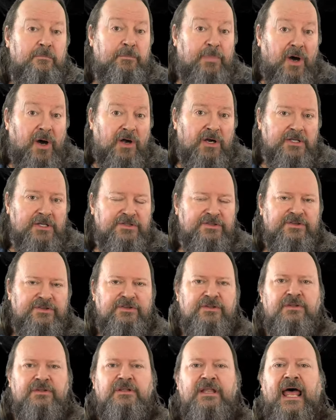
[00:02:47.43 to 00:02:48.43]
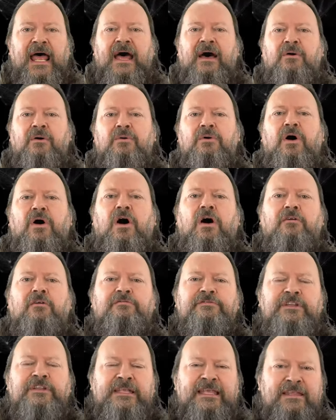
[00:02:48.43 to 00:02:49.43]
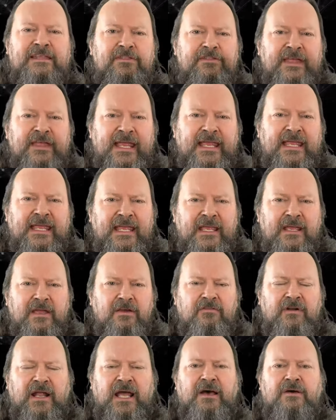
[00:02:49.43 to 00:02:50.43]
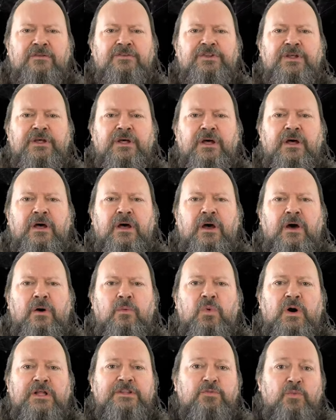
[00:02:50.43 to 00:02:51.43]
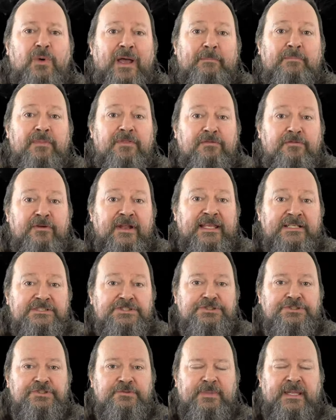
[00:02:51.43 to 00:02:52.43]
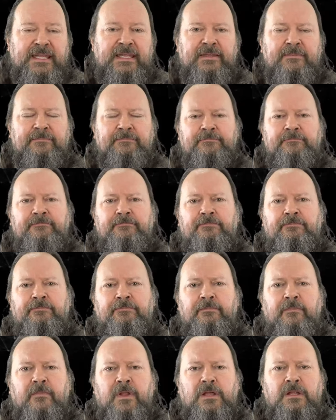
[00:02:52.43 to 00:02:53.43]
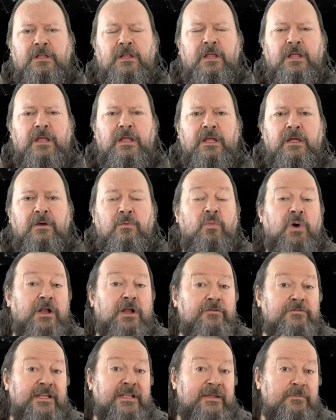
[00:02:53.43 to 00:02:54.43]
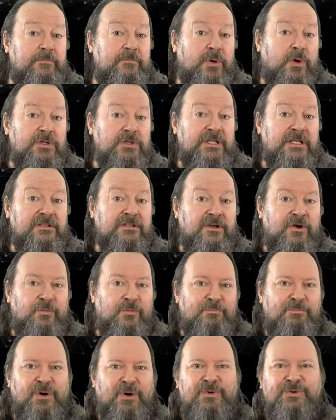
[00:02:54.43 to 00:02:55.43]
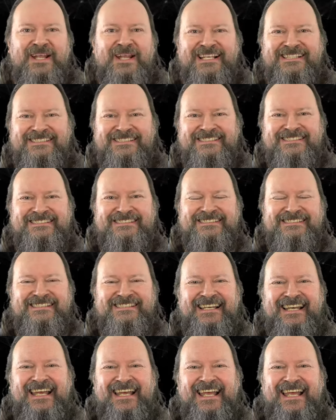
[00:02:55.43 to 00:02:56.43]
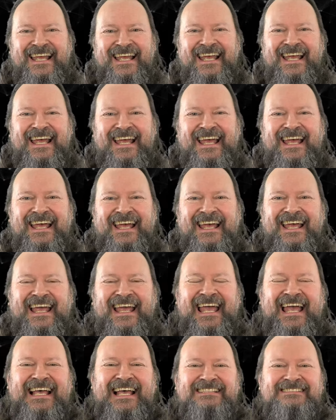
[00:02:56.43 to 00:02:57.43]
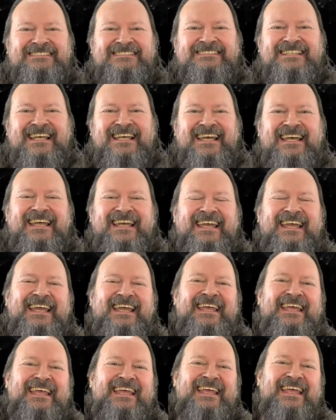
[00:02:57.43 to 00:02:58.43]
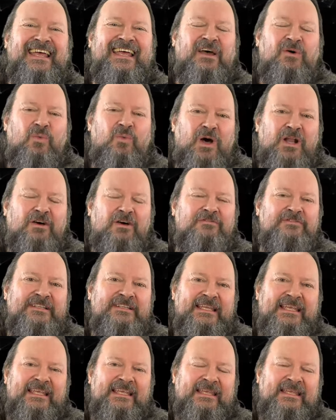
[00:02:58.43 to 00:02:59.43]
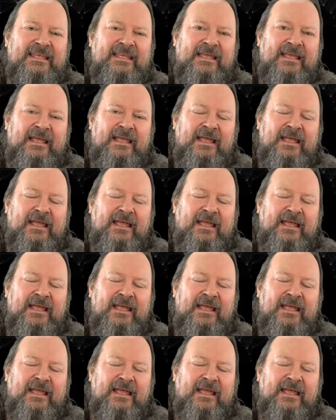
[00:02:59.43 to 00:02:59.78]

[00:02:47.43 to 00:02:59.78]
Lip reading: part now of the thinking around what Web3 should be. One of the important components one of the